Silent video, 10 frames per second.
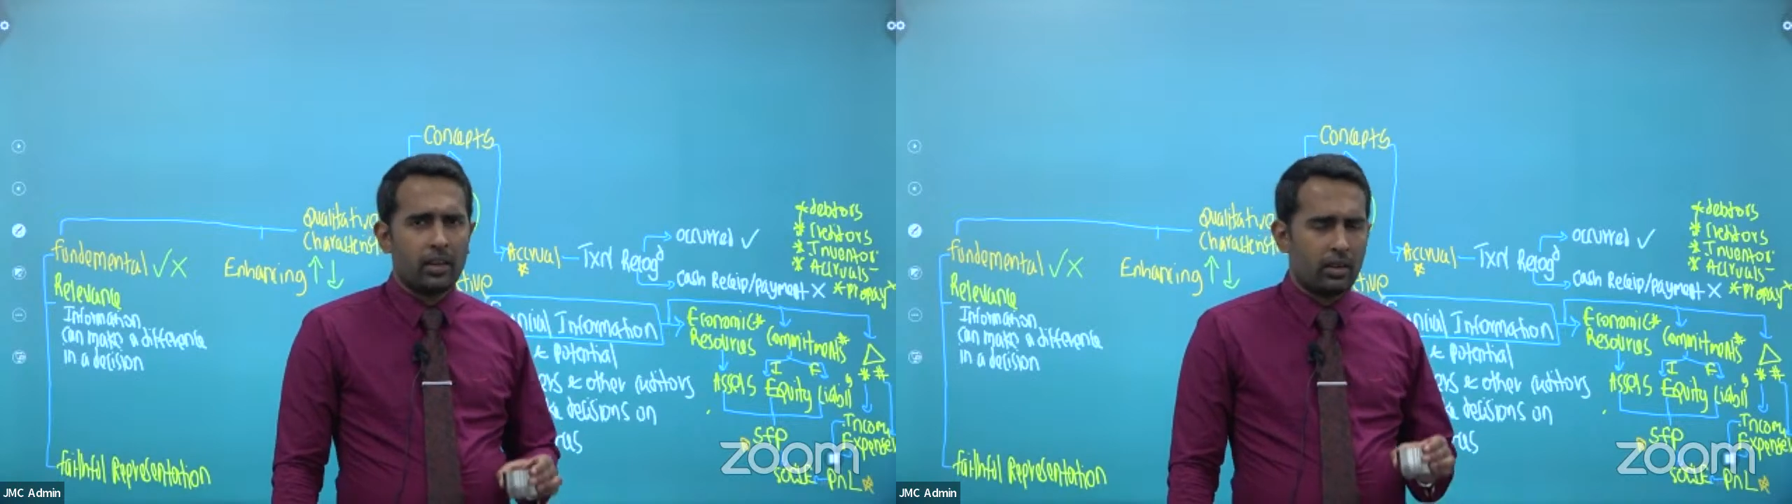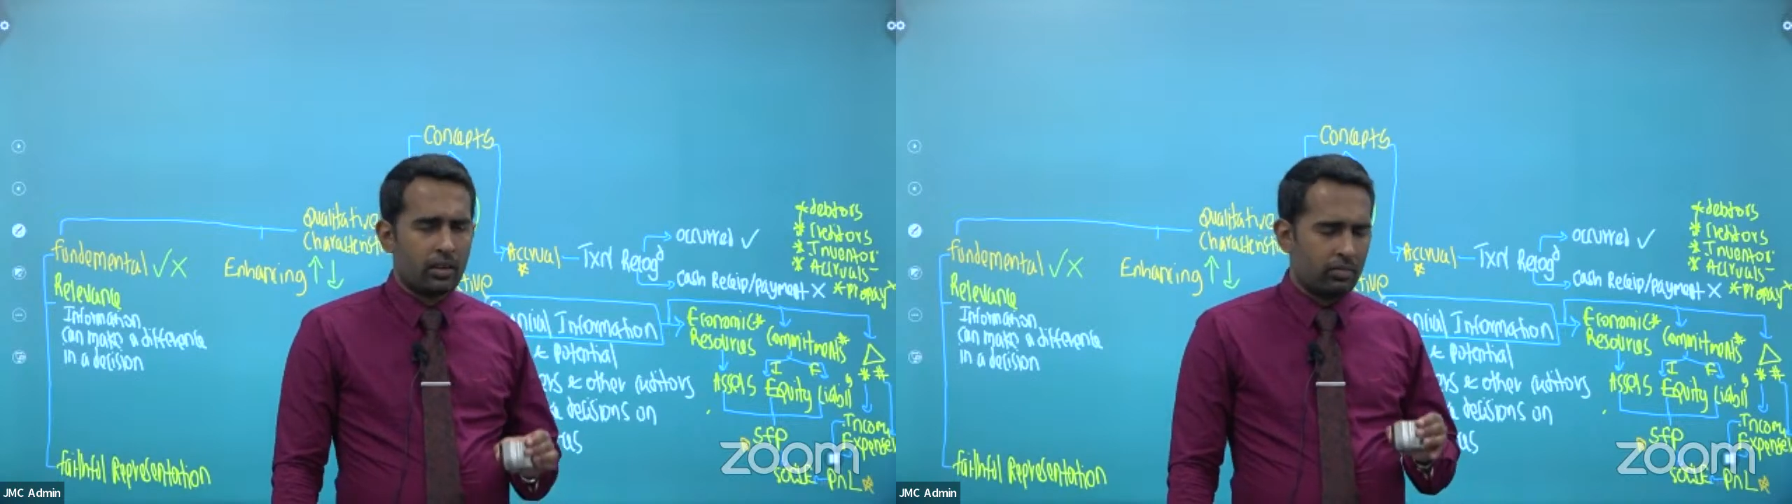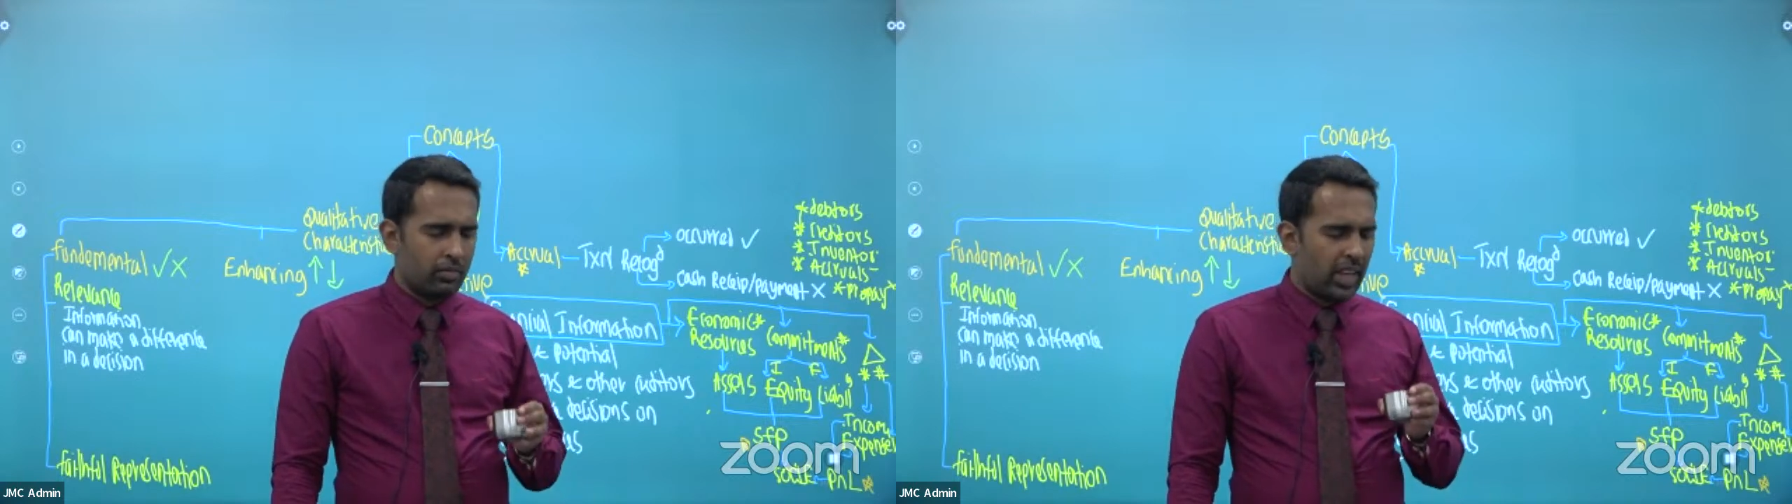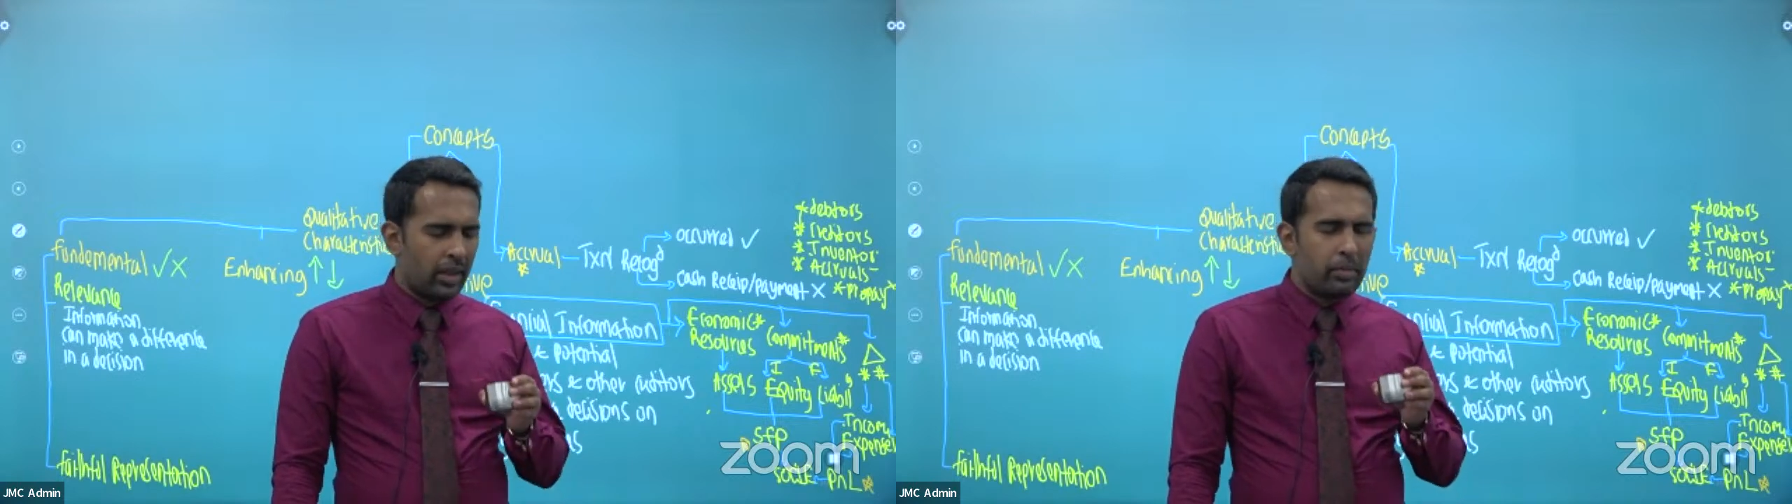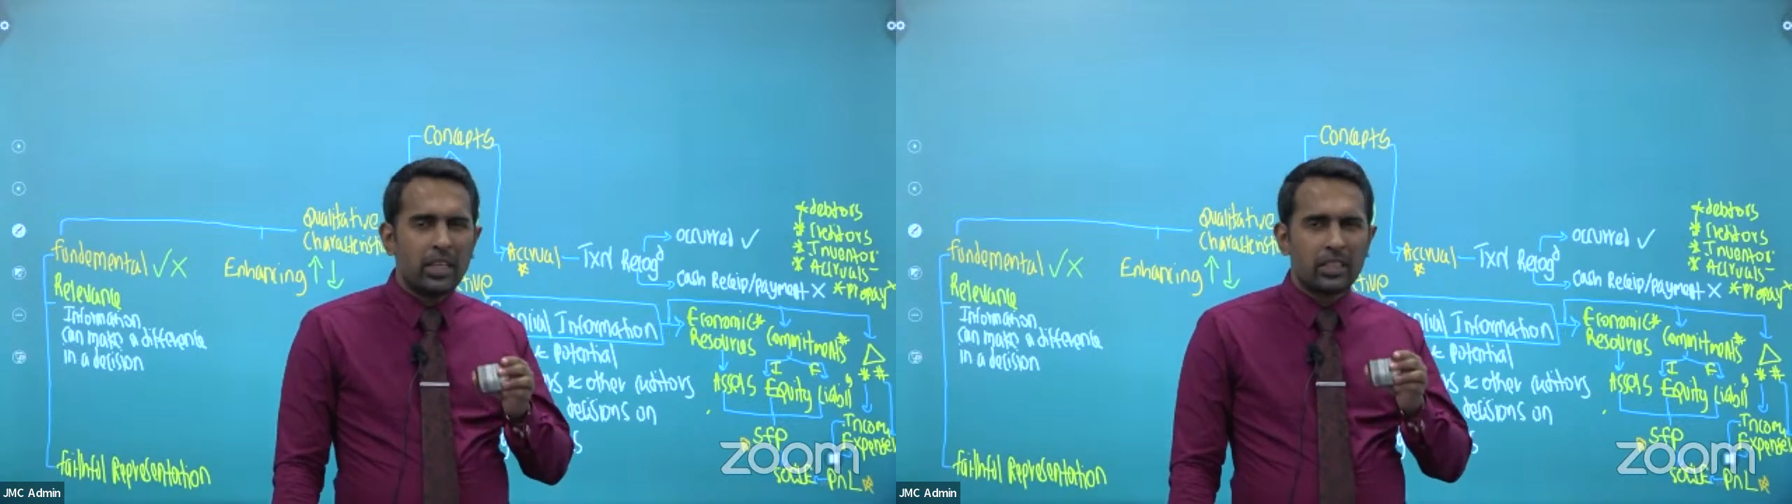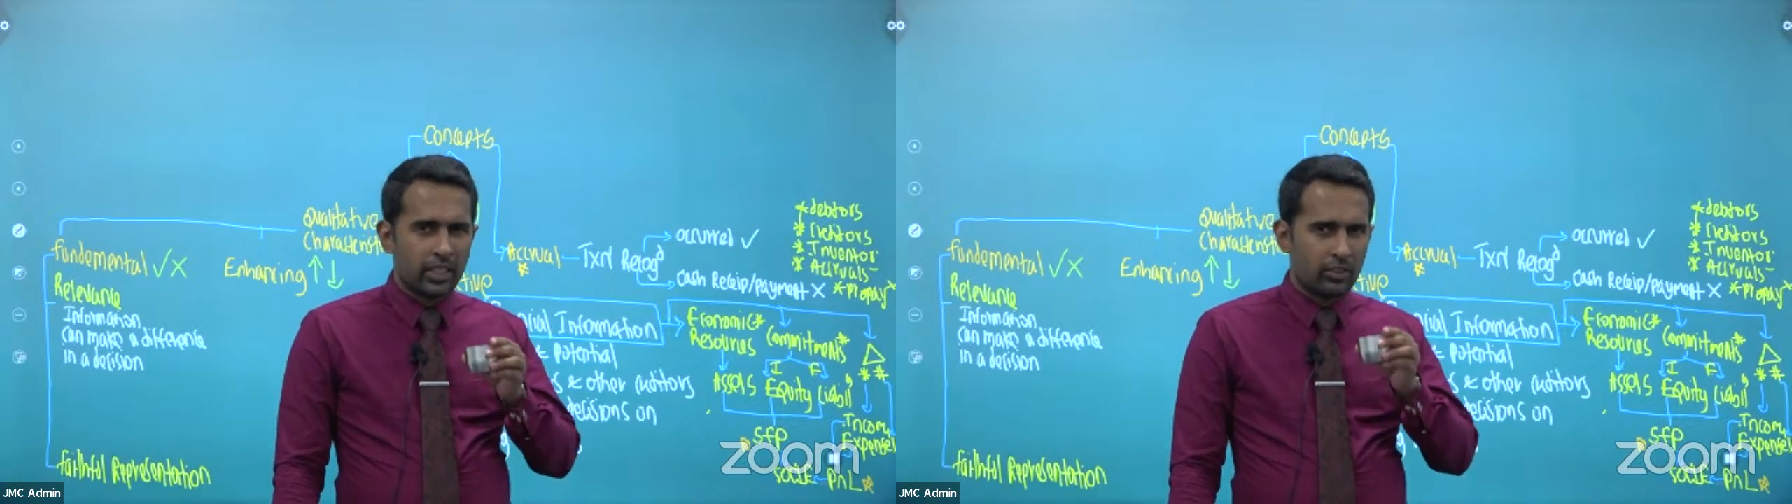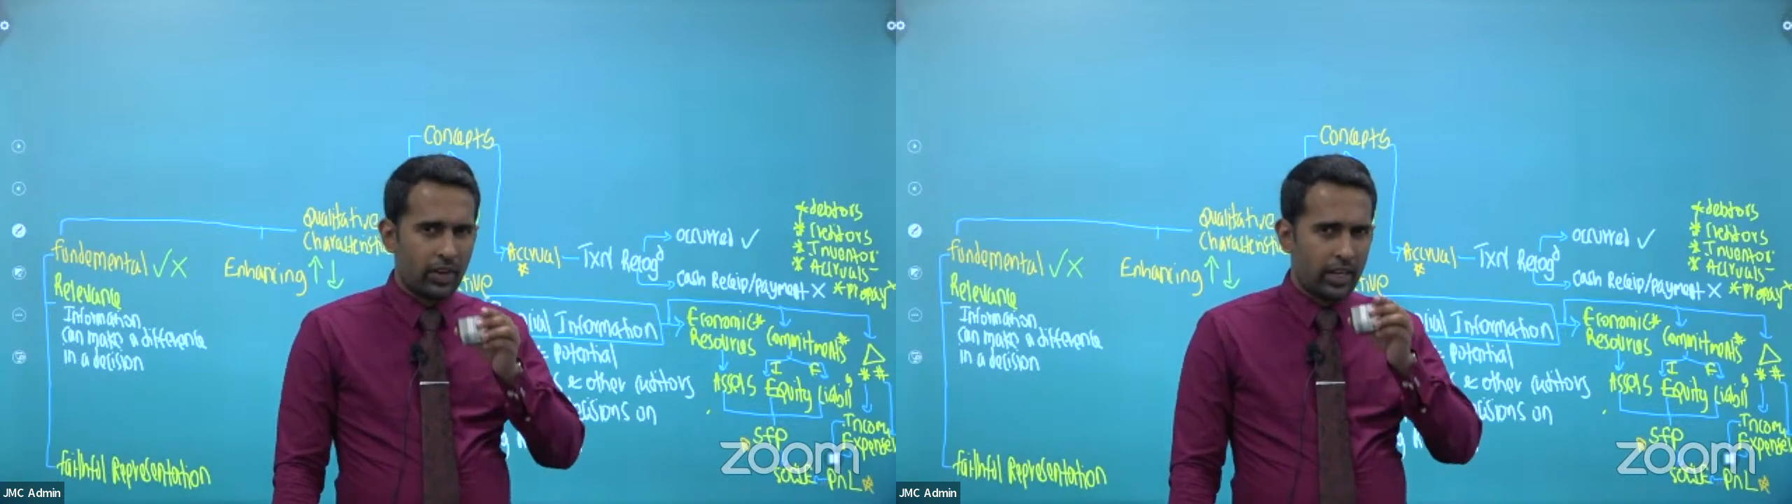ABC's